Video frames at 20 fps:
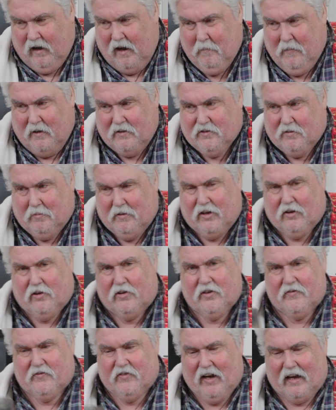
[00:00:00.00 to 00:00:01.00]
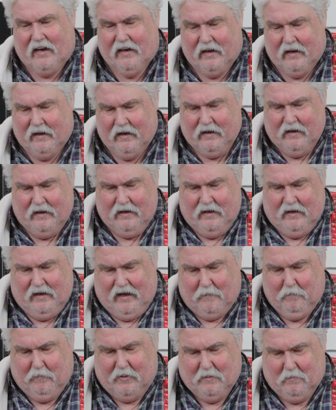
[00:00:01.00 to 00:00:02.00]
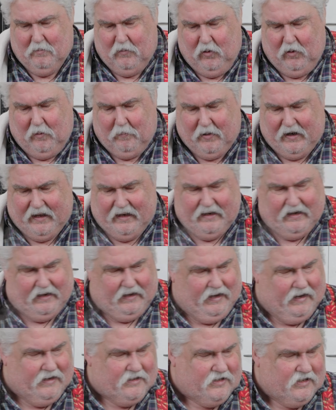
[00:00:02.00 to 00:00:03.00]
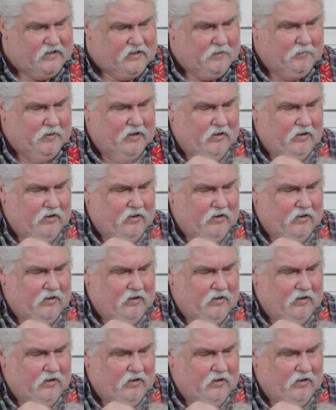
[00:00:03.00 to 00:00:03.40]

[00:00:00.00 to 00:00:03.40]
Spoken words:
I most really could have done a bit more blending actually, to be